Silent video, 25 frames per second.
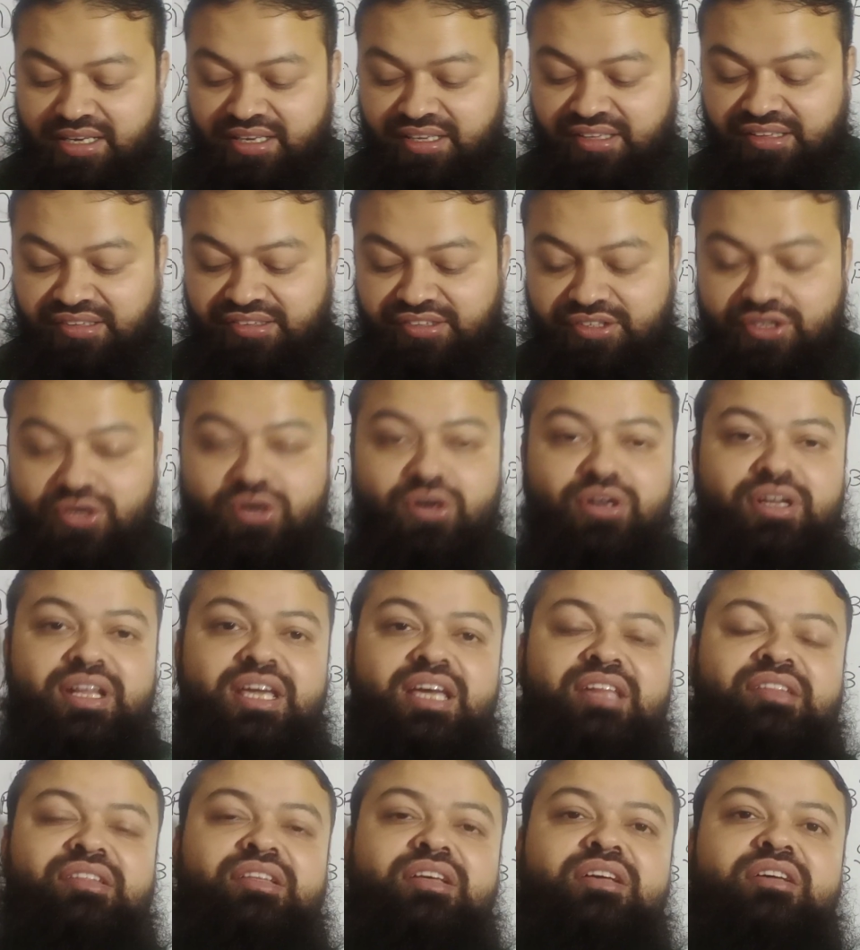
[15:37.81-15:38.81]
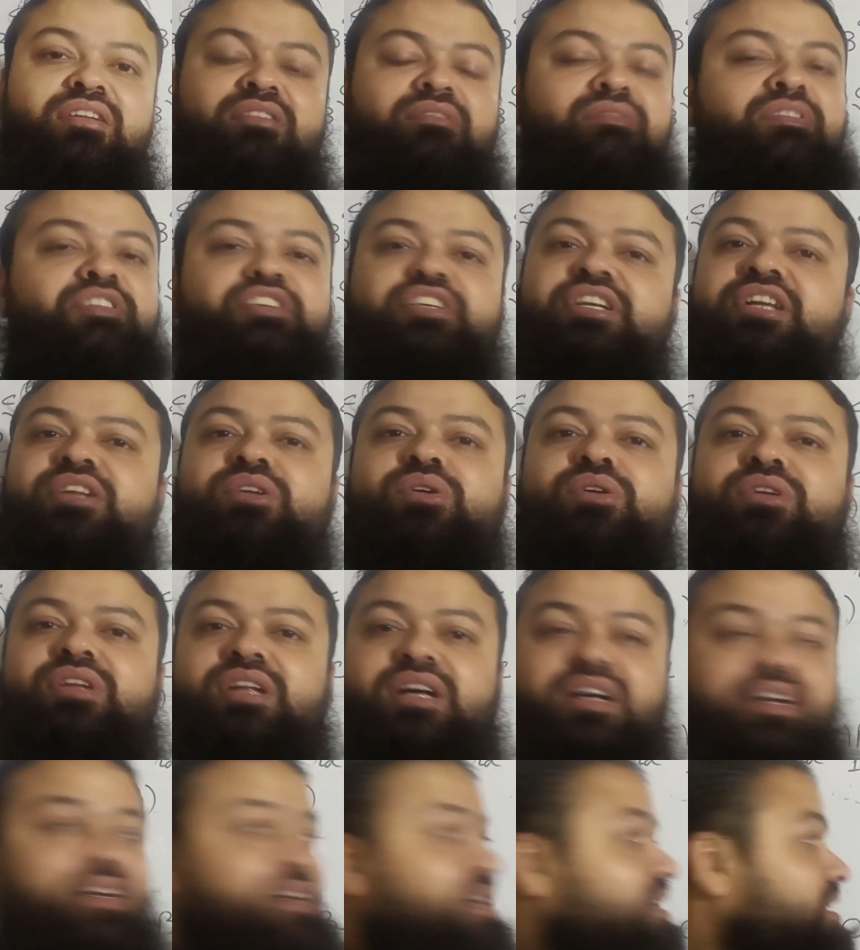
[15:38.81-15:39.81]
is known as, which
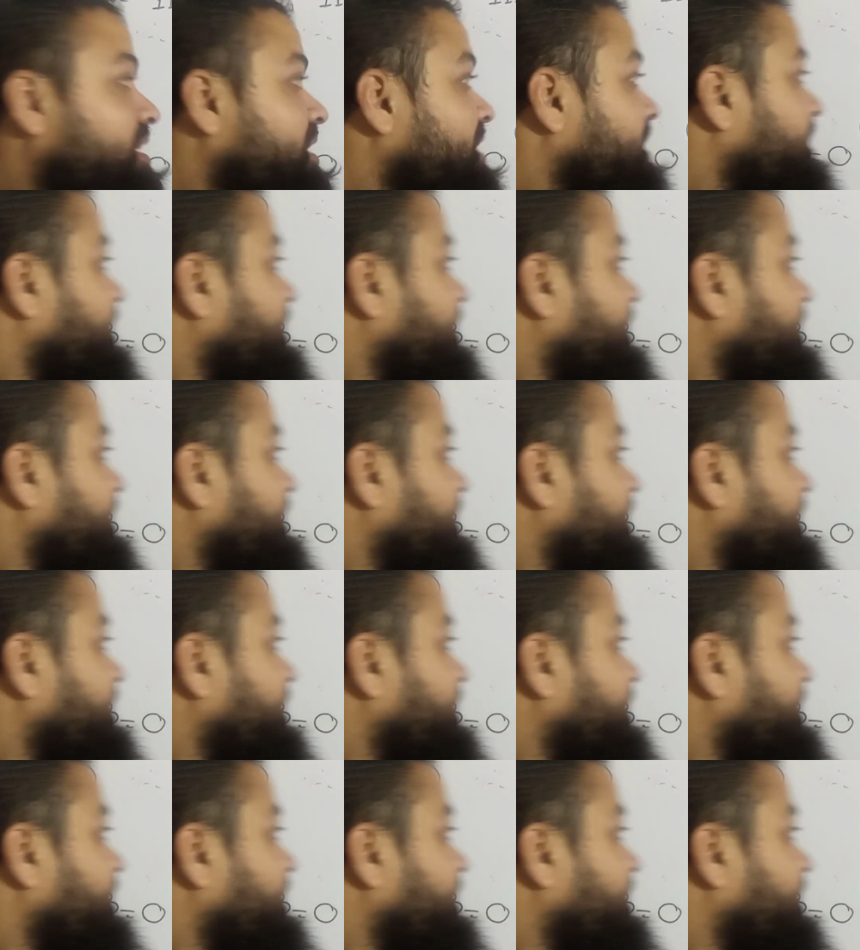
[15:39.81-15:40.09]
cannot occur.